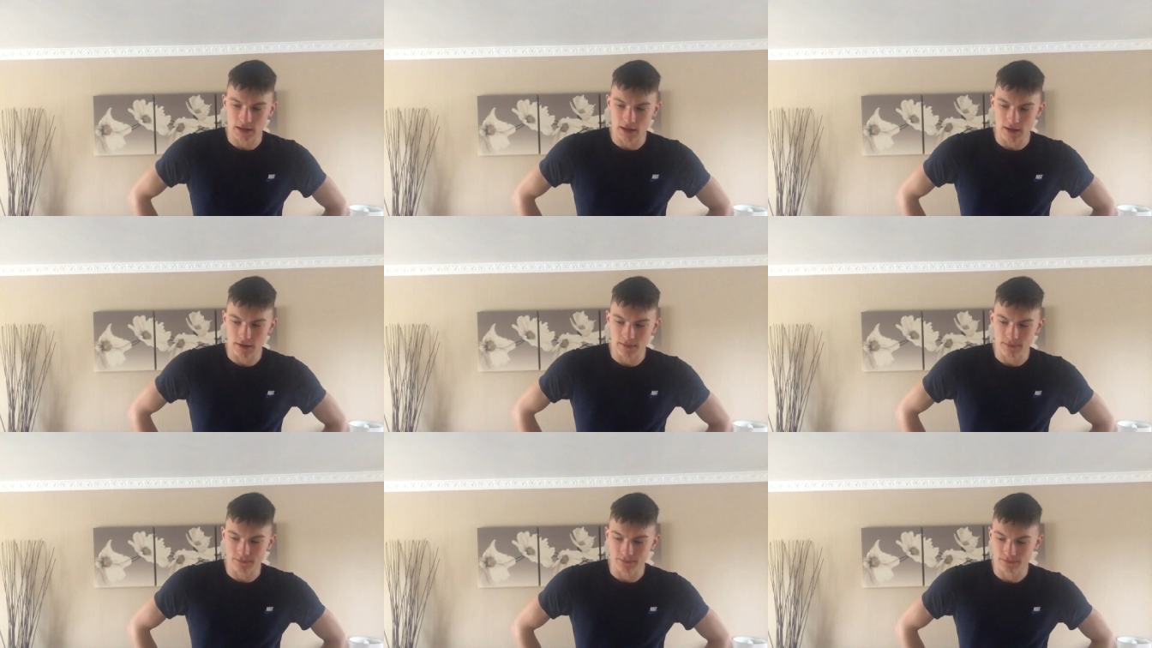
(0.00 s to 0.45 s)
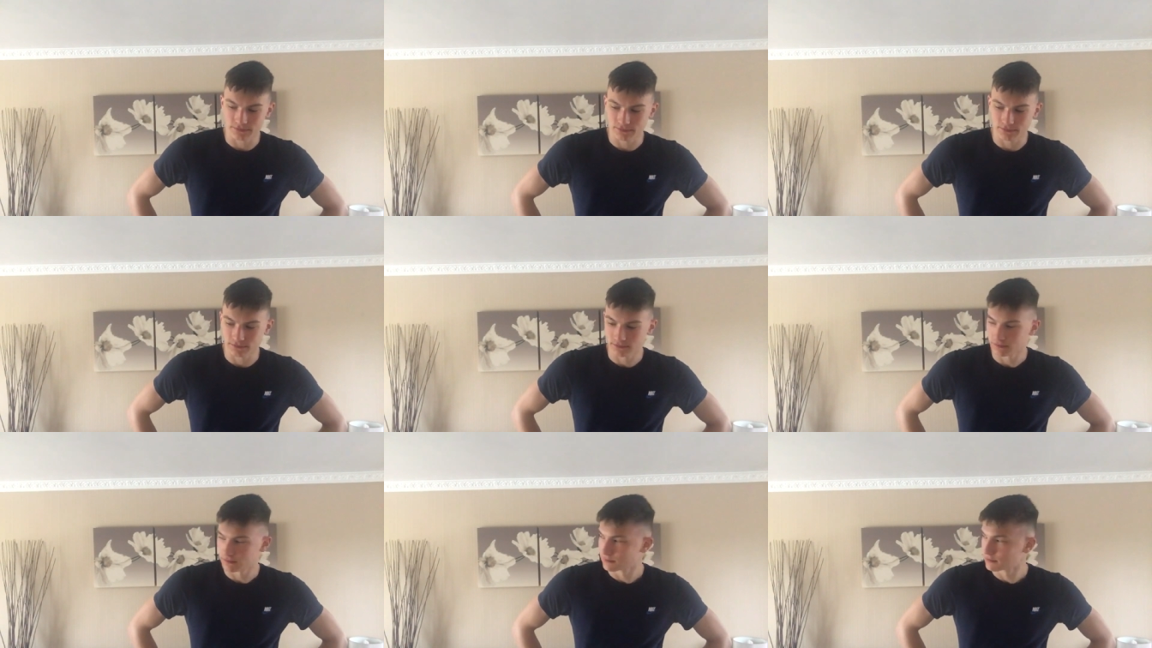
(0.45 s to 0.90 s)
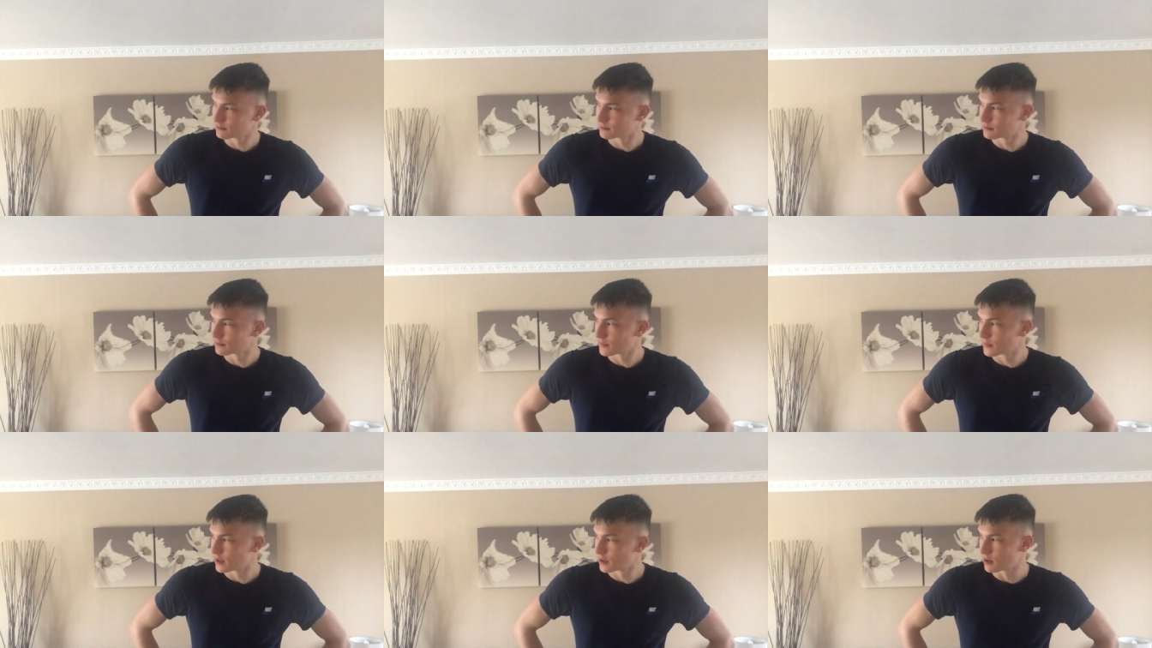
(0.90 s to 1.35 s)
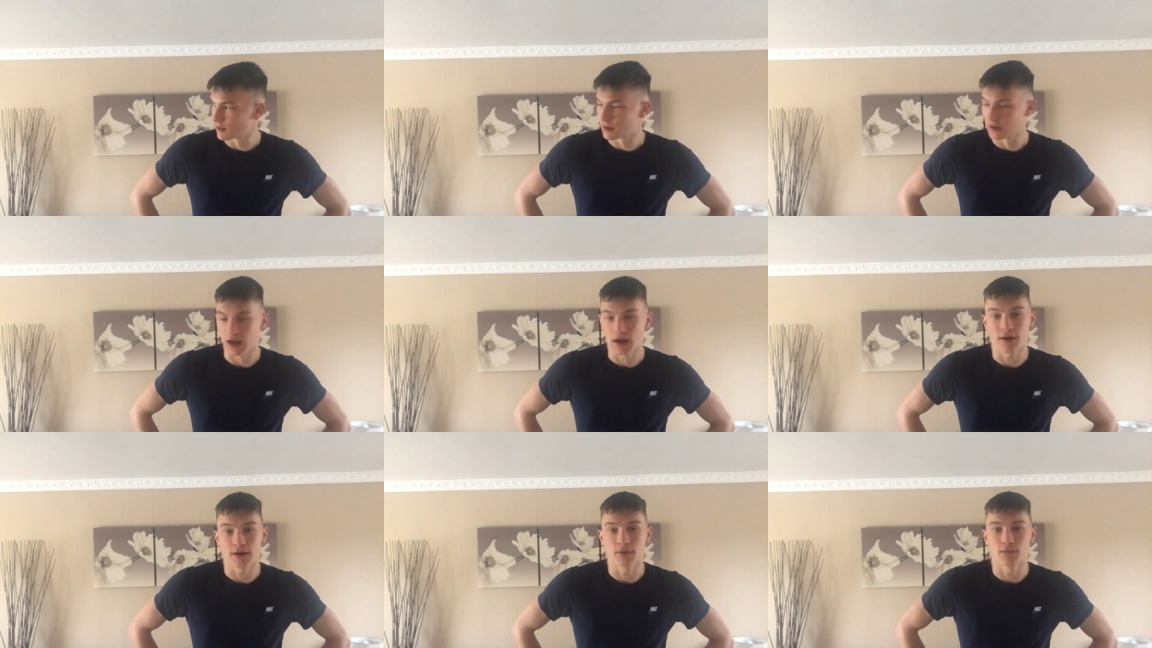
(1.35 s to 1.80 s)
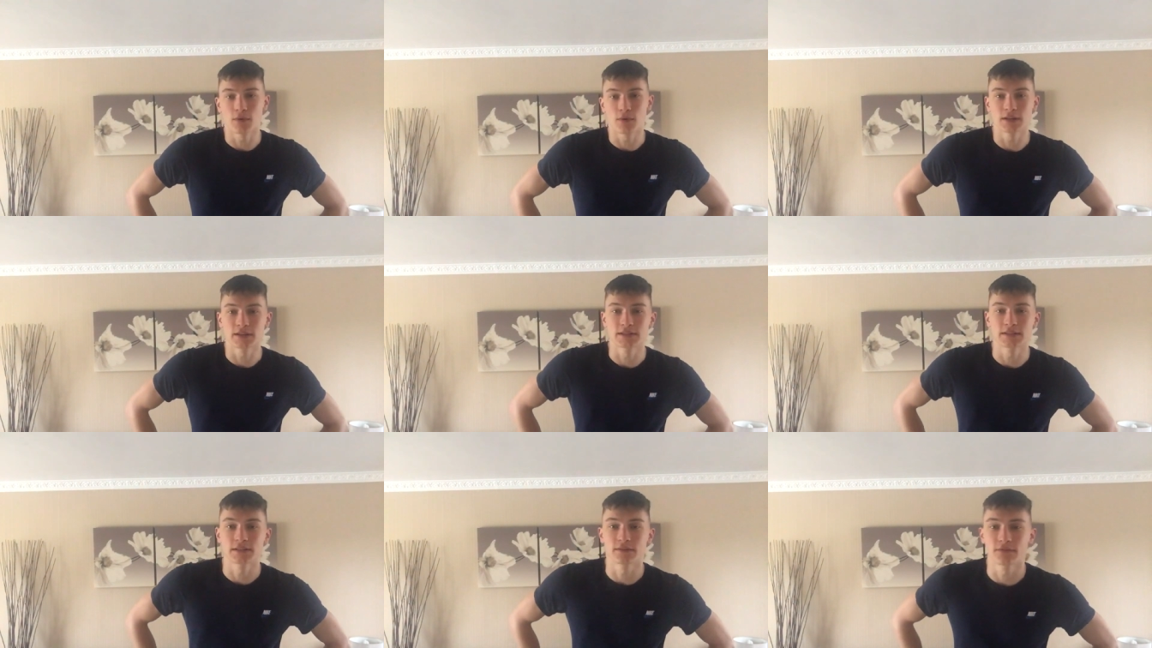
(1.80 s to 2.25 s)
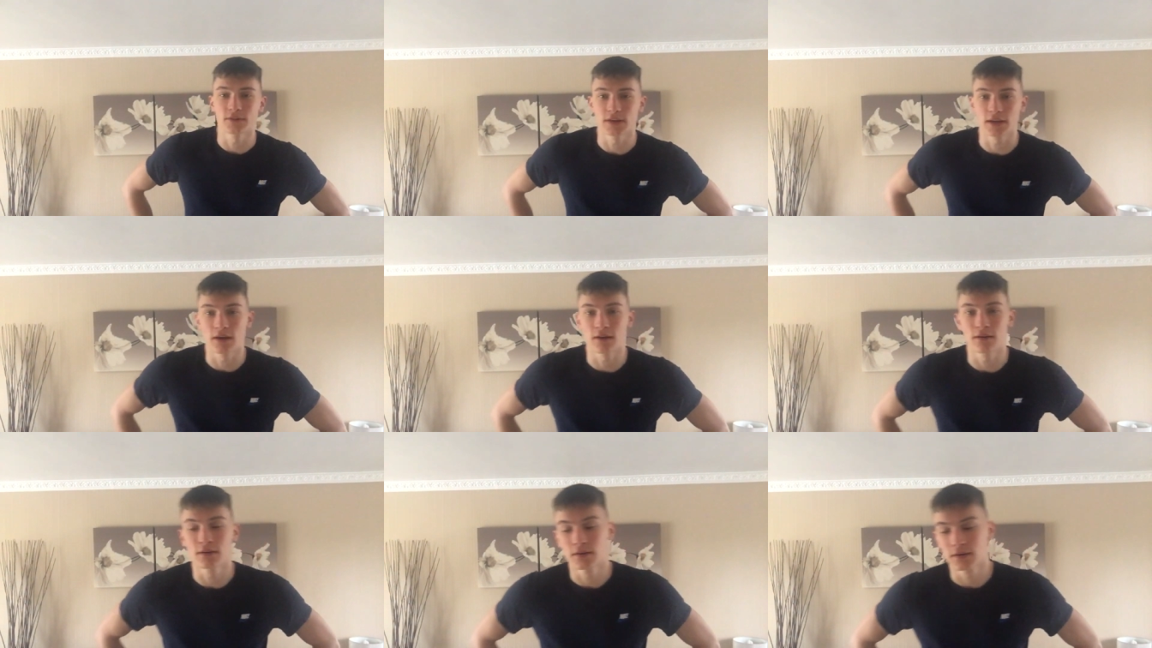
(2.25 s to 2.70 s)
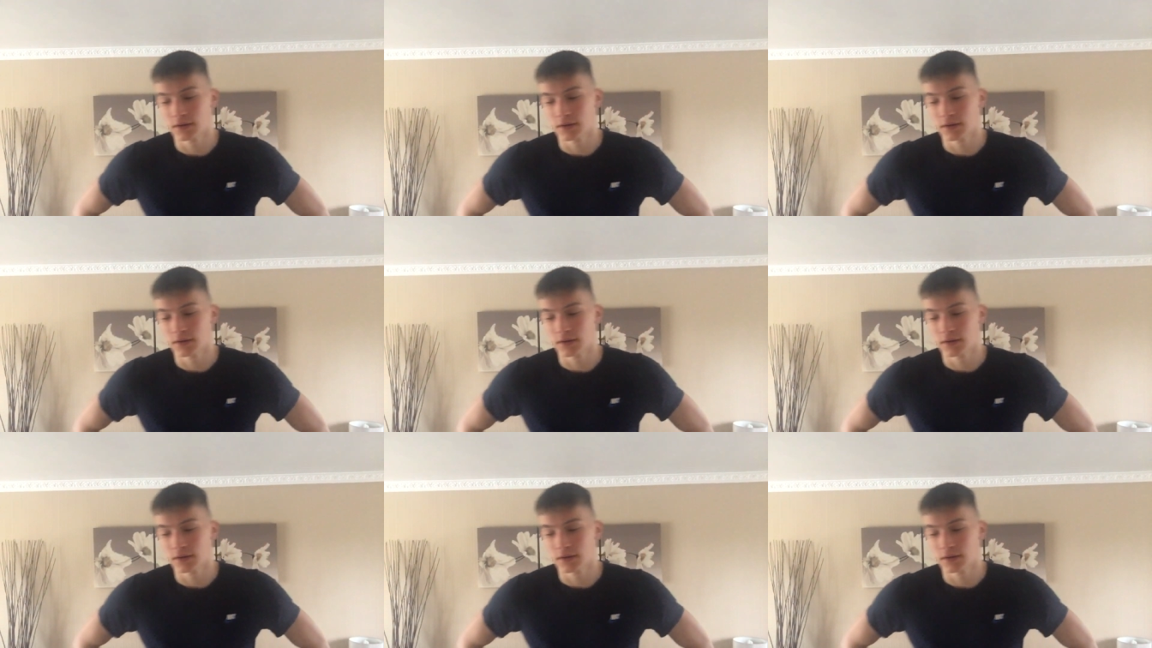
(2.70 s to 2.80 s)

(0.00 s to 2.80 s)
don't know how I can word this in a video,